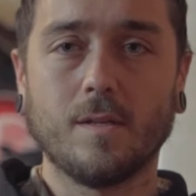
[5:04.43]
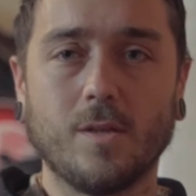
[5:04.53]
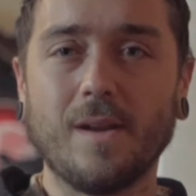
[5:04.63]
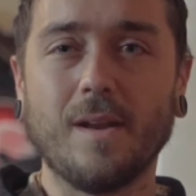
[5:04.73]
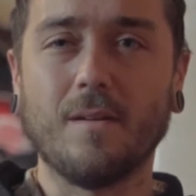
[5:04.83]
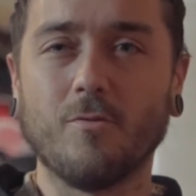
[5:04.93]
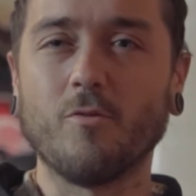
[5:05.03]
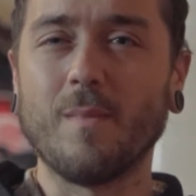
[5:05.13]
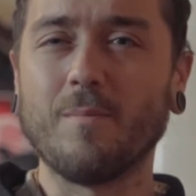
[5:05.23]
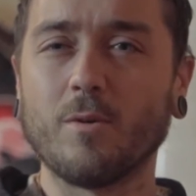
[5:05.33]
so I didn't
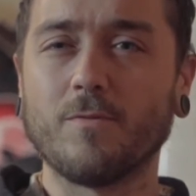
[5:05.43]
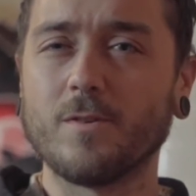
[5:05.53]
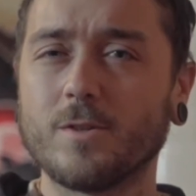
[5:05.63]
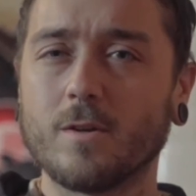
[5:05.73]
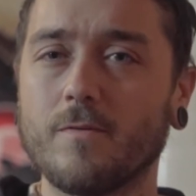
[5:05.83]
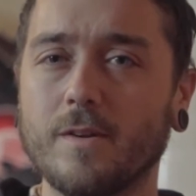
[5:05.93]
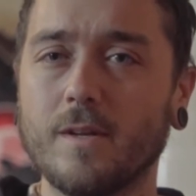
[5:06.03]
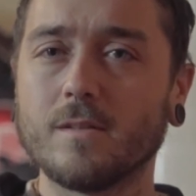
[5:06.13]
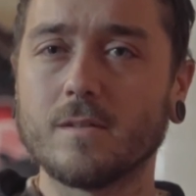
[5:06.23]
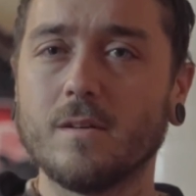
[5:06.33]
remember for sure if it
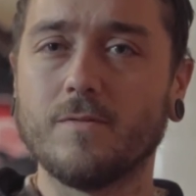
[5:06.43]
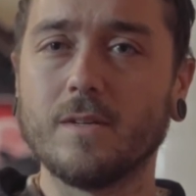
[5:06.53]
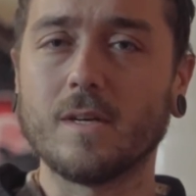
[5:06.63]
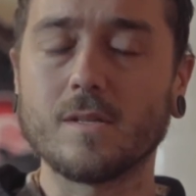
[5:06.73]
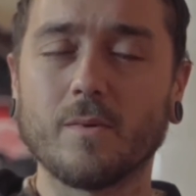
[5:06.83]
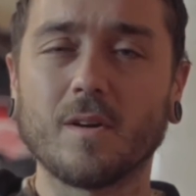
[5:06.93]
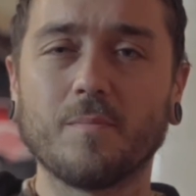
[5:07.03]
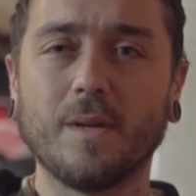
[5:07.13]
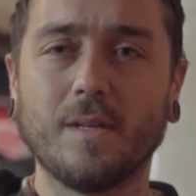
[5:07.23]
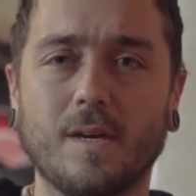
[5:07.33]
does
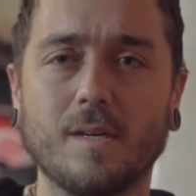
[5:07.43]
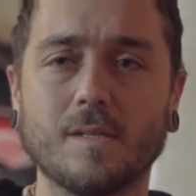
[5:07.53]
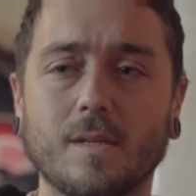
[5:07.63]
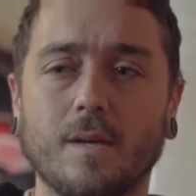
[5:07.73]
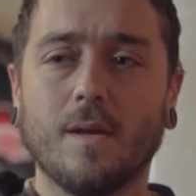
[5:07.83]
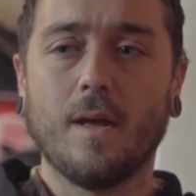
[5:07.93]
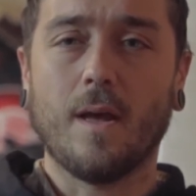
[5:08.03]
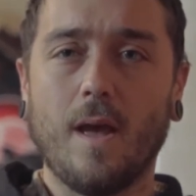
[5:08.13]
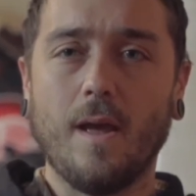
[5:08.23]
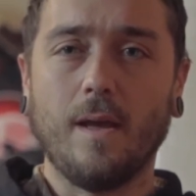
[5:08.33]
work, but it does.
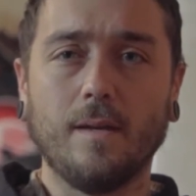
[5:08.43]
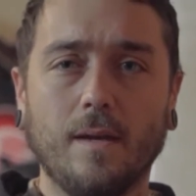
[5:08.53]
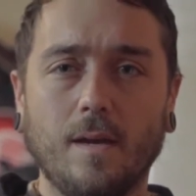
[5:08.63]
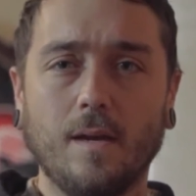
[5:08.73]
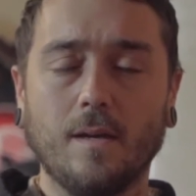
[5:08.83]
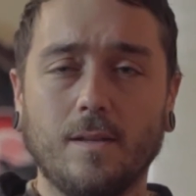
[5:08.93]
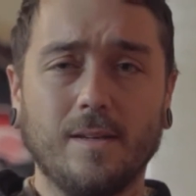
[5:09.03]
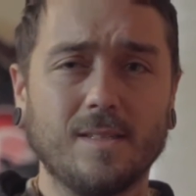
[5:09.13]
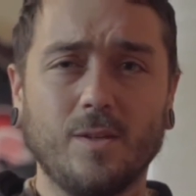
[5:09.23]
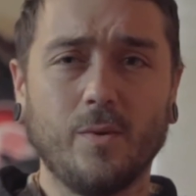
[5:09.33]
And
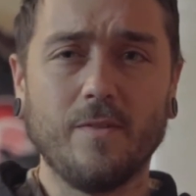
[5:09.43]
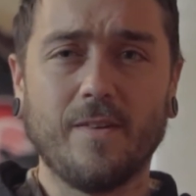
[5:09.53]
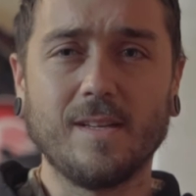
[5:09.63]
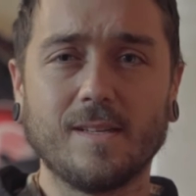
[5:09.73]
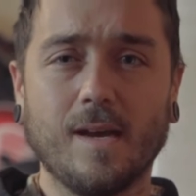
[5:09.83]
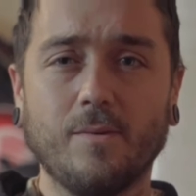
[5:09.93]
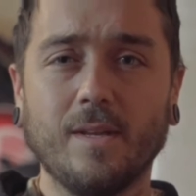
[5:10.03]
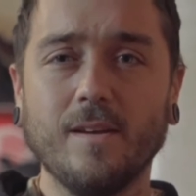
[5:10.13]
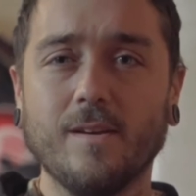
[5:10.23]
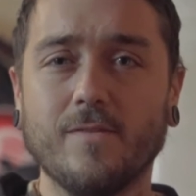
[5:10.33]
I guess the only advice I
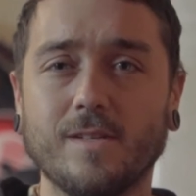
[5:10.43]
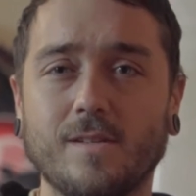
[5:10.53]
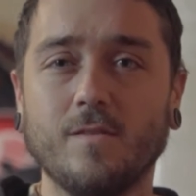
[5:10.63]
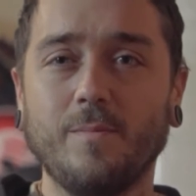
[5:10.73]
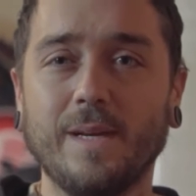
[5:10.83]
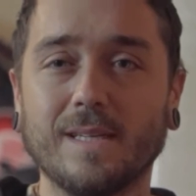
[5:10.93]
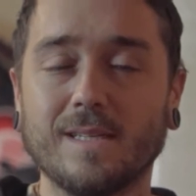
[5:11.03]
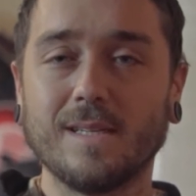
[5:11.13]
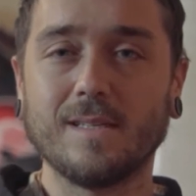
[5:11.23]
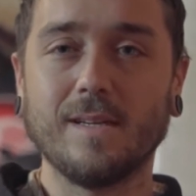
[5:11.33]
would give is to be
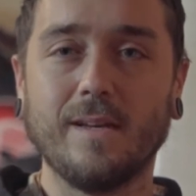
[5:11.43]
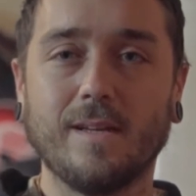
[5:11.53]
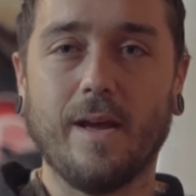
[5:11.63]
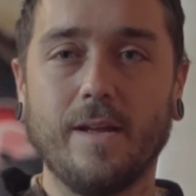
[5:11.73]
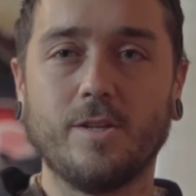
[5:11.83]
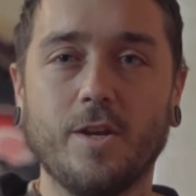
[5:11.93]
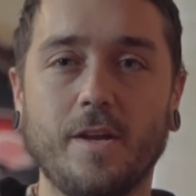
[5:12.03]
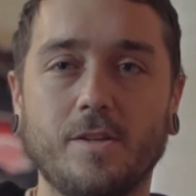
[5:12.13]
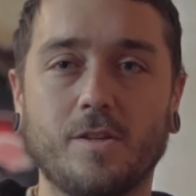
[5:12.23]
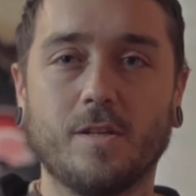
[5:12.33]
consistent. I
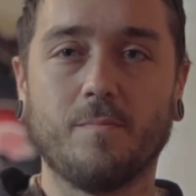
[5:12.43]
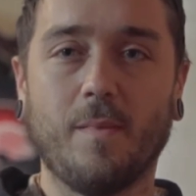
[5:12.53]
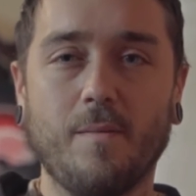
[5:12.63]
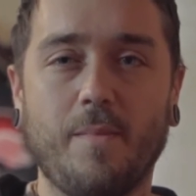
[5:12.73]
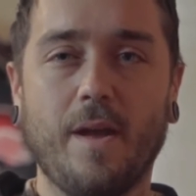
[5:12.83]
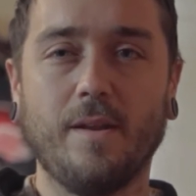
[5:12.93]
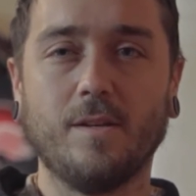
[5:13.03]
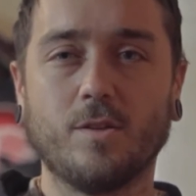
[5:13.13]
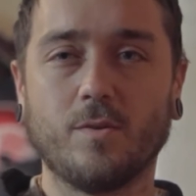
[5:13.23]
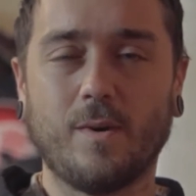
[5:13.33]
changed my
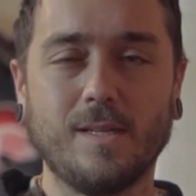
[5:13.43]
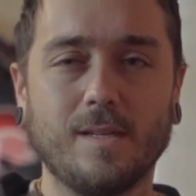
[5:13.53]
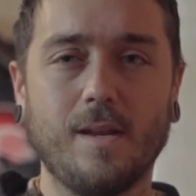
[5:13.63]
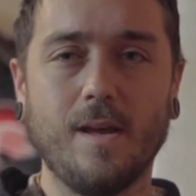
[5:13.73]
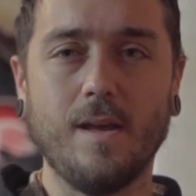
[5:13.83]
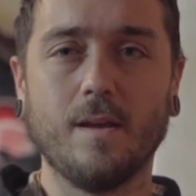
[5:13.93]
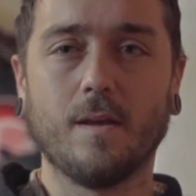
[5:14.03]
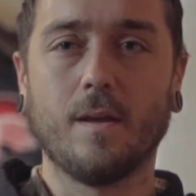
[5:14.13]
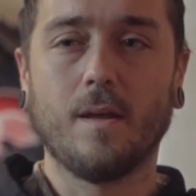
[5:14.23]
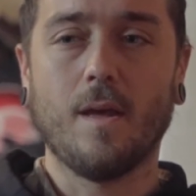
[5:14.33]
bandage twice a day,
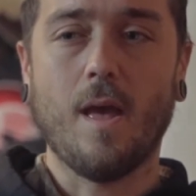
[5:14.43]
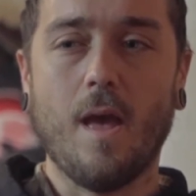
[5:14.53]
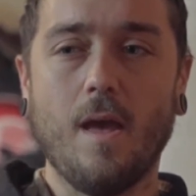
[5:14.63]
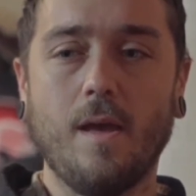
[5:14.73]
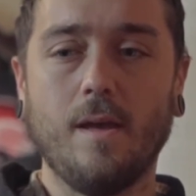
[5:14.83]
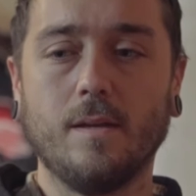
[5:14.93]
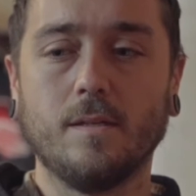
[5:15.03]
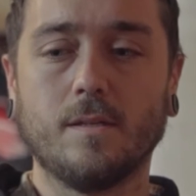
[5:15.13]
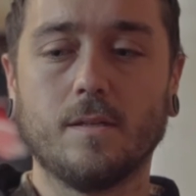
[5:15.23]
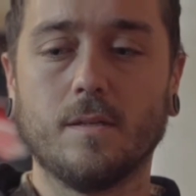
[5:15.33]

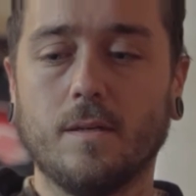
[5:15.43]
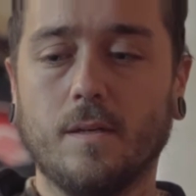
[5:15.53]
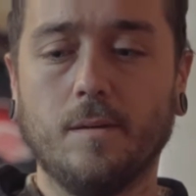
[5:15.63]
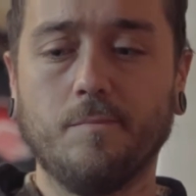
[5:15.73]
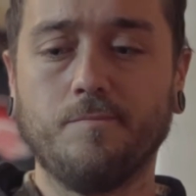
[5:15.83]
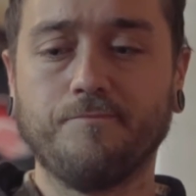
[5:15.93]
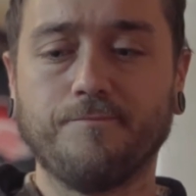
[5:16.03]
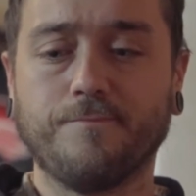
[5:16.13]
and I